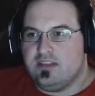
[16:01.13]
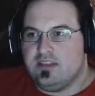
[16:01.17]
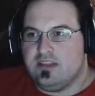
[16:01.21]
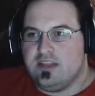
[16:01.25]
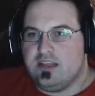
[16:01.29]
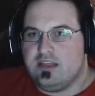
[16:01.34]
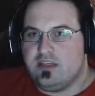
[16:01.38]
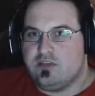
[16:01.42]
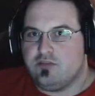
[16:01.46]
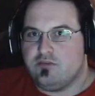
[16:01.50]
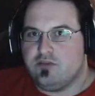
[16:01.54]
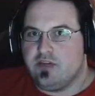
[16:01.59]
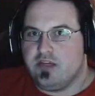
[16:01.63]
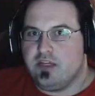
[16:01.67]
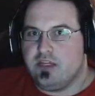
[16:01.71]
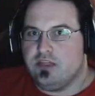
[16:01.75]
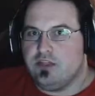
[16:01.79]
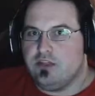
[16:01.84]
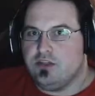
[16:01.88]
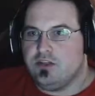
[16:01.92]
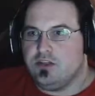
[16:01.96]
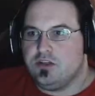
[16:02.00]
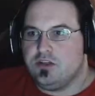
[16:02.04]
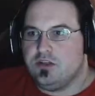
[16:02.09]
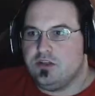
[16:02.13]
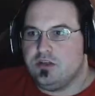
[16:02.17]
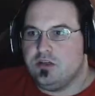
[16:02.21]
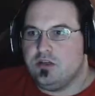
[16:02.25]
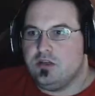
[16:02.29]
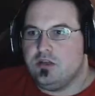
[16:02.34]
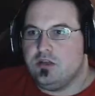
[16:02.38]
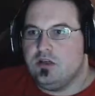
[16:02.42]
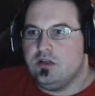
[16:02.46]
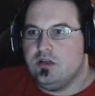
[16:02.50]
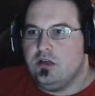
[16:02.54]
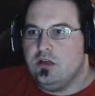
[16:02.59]
of this thing's reach.
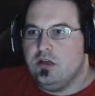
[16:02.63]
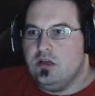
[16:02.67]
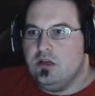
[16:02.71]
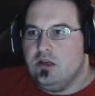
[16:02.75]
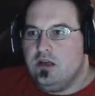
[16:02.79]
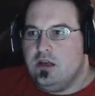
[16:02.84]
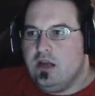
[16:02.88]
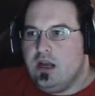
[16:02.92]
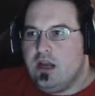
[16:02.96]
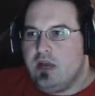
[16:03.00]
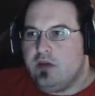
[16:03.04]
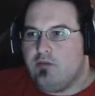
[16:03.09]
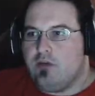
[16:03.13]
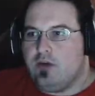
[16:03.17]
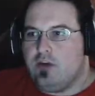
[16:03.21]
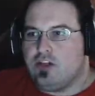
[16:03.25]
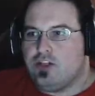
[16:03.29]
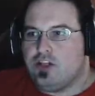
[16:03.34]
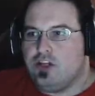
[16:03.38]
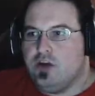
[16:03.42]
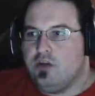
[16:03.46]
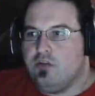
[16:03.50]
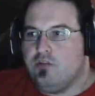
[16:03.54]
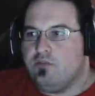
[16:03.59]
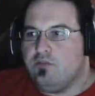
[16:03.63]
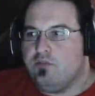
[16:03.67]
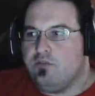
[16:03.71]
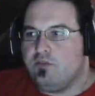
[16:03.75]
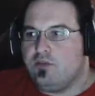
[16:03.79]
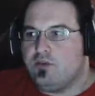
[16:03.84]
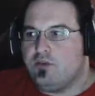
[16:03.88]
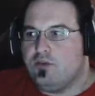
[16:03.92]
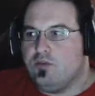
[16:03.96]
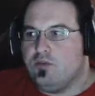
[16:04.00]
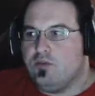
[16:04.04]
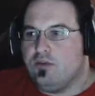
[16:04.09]
I rushed home
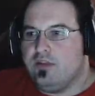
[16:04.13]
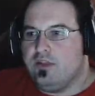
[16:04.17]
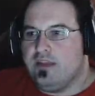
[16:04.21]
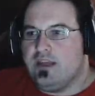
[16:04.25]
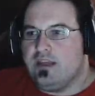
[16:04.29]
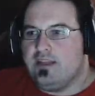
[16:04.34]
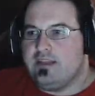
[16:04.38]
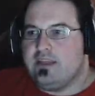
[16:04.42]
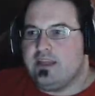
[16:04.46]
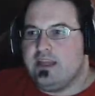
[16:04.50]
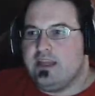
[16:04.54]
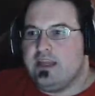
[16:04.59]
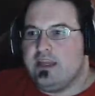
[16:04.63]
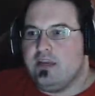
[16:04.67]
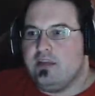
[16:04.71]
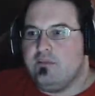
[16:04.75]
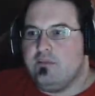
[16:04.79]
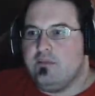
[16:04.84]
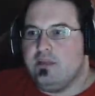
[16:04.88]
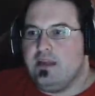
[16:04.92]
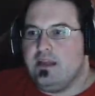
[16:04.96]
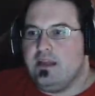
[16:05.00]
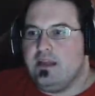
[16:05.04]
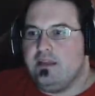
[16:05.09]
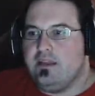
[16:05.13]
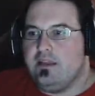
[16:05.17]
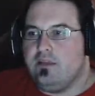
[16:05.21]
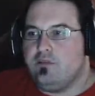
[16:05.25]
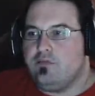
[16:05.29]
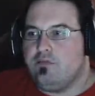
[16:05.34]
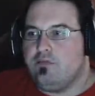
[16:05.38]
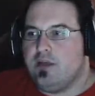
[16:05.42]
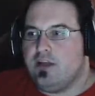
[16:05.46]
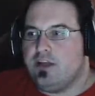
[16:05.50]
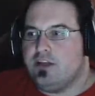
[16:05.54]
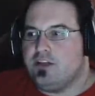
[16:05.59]
from school that day and
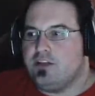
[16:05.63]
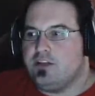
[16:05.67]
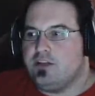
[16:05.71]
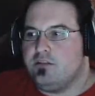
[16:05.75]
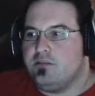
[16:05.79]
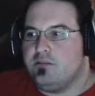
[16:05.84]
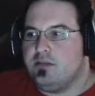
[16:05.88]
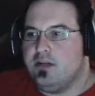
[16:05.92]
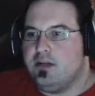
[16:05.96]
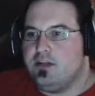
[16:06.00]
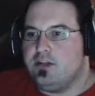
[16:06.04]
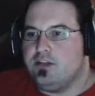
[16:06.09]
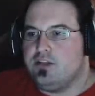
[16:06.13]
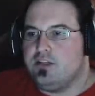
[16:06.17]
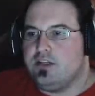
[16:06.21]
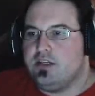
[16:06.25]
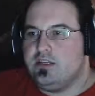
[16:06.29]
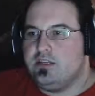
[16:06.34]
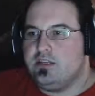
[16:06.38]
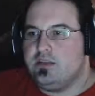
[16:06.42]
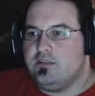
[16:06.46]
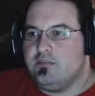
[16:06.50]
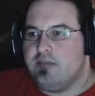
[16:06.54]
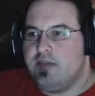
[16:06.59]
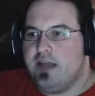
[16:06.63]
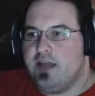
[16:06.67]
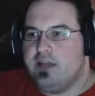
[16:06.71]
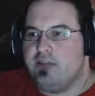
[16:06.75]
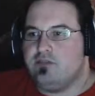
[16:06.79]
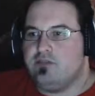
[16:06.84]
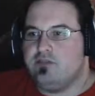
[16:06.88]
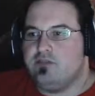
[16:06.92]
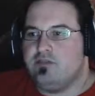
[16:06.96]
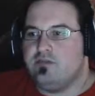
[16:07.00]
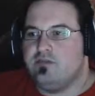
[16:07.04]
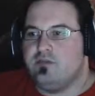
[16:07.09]
immediately wrenched the bed sheets and
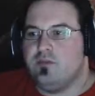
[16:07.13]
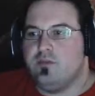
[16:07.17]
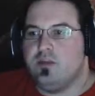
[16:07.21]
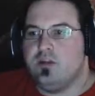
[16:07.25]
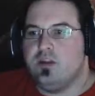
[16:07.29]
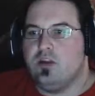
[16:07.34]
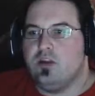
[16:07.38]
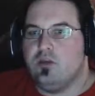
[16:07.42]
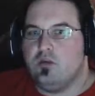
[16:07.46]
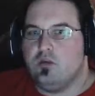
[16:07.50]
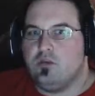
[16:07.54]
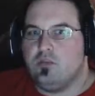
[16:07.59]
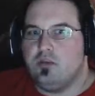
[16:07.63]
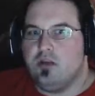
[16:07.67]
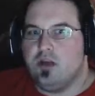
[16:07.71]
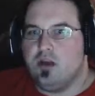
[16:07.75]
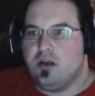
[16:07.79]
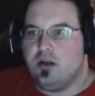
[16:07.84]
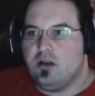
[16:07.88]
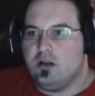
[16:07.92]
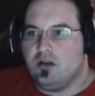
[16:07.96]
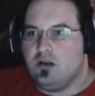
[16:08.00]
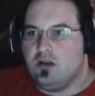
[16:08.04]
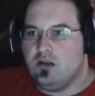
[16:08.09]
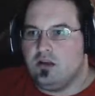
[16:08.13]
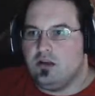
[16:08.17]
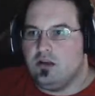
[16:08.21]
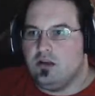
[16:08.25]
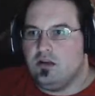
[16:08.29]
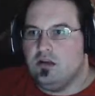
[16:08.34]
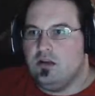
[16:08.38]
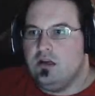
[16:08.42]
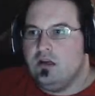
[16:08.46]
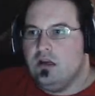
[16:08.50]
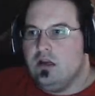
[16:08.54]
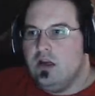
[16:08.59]
mattress from the lower bunk,
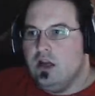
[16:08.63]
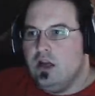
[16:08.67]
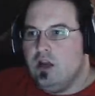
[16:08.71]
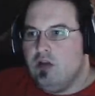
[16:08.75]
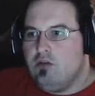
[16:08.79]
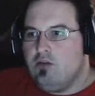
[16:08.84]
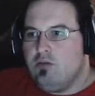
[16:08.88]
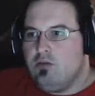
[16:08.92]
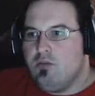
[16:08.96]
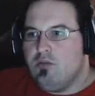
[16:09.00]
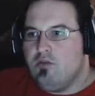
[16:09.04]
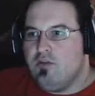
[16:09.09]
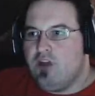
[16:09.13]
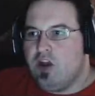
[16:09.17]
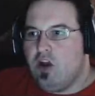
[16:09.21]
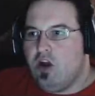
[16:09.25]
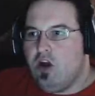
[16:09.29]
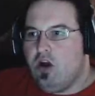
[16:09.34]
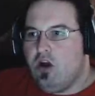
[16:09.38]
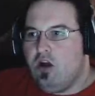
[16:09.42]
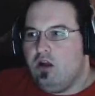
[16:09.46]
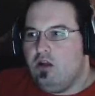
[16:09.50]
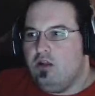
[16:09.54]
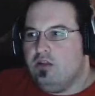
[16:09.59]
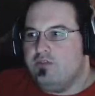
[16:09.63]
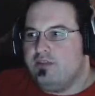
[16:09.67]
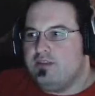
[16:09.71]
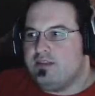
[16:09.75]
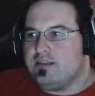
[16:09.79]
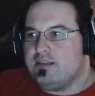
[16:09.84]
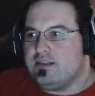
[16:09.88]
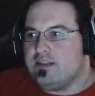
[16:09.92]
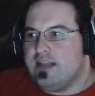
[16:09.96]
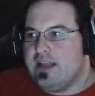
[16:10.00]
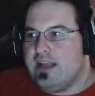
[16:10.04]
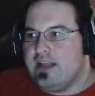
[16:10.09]
removing all
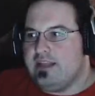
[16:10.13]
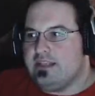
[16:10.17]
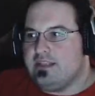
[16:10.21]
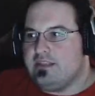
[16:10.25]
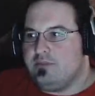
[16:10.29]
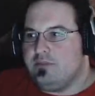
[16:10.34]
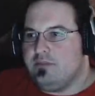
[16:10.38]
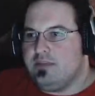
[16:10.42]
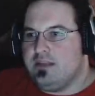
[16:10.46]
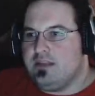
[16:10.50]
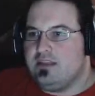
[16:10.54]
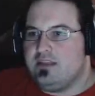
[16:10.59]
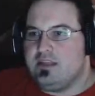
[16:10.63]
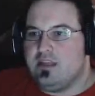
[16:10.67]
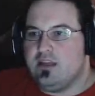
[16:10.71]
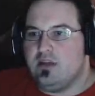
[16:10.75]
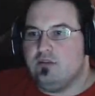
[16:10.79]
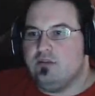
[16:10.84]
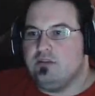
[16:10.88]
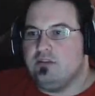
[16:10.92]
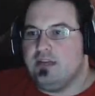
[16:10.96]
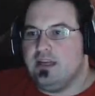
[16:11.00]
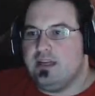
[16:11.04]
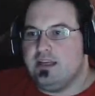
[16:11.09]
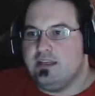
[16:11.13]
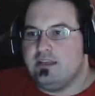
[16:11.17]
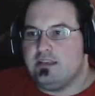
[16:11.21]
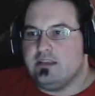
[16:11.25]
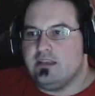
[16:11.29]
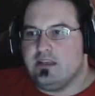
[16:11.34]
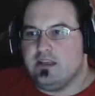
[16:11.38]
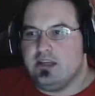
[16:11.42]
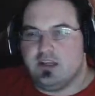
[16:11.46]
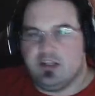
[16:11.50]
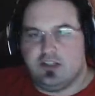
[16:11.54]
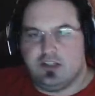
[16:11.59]
the slats and placing an old
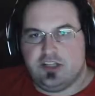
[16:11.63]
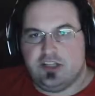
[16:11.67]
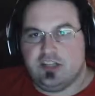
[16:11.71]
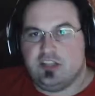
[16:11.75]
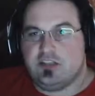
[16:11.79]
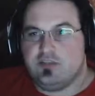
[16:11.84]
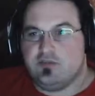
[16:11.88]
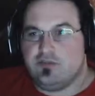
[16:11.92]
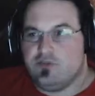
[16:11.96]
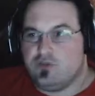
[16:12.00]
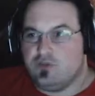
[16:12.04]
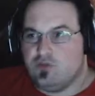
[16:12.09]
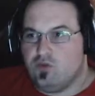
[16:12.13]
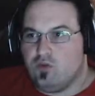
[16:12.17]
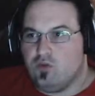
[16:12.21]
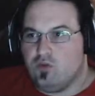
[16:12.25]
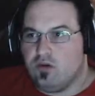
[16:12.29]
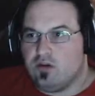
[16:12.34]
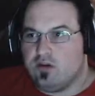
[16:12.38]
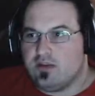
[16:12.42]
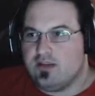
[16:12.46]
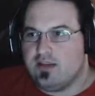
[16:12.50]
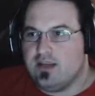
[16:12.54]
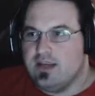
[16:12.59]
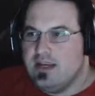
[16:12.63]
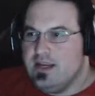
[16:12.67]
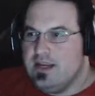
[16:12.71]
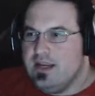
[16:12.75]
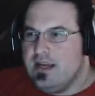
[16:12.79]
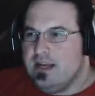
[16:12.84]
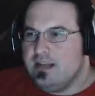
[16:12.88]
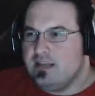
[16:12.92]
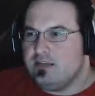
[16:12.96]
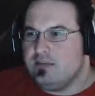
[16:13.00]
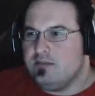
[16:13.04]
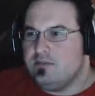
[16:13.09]
desk, a chest of drawers,
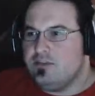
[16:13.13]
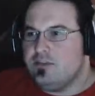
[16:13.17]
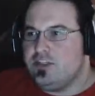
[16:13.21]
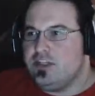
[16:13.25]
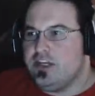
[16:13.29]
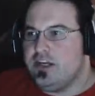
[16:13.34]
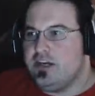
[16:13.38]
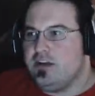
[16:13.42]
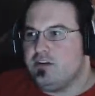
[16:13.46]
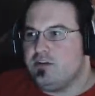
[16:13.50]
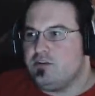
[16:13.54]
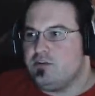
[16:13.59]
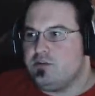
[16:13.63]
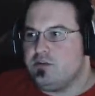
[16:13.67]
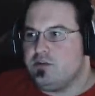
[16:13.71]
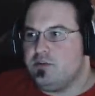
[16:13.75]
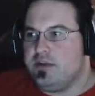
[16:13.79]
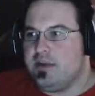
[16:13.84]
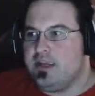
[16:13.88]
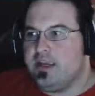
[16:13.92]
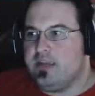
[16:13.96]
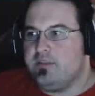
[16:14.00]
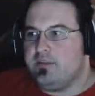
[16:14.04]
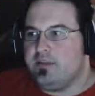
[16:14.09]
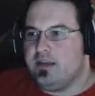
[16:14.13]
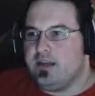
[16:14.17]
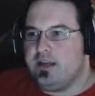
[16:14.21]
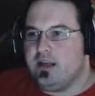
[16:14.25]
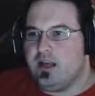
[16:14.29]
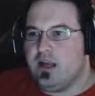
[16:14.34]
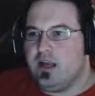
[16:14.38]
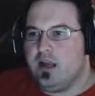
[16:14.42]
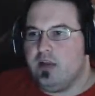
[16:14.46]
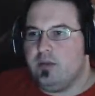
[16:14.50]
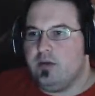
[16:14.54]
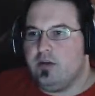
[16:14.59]
and some chairs which we kept in
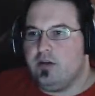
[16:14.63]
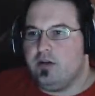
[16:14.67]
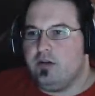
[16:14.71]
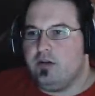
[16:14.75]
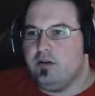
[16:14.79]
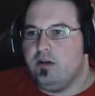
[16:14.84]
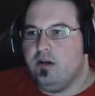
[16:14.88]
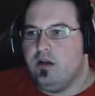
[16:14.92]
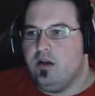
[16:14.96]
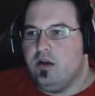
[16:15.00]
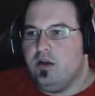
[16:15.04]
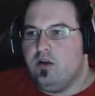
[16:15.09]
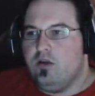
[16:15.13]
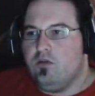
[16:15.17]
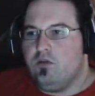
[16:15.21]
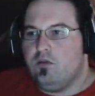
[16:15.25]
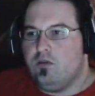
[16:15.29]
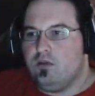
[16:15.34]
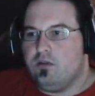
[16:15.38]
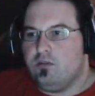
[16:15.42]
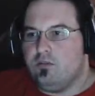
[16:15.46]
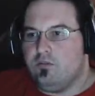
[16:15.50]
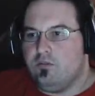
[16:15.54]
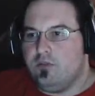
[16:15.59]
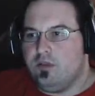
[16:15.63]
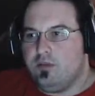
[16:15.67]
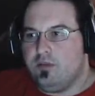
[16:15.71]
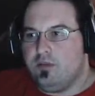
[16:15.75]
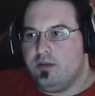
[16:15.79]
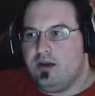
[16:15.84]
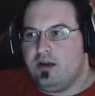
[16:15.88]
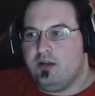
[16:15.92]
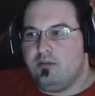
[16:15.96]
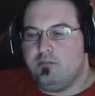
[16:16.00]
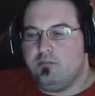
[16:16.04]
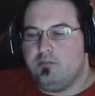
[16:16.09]
a cupboard where
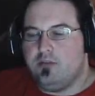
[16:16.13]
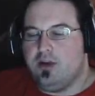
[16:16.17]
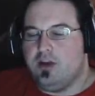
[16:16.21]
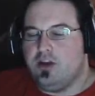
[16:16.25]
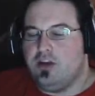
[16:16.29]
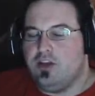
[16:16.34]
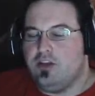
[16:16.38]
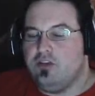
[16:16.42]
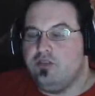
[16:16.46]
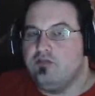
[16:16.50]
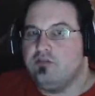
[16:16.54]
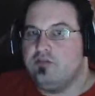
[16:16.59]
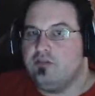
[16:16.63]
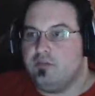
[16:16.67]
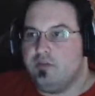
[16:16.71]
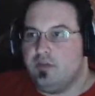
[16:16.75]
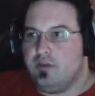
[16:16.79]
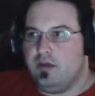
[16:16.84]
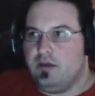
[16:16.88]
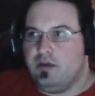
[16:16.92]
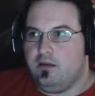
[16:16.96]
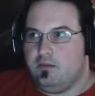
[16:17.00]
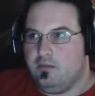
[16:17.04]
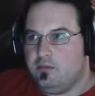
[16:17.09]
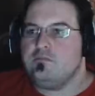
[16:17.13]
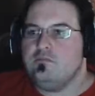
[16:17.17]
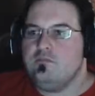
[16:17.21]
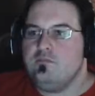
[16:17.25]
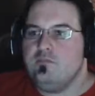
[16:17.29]
the bottom bunk used to be.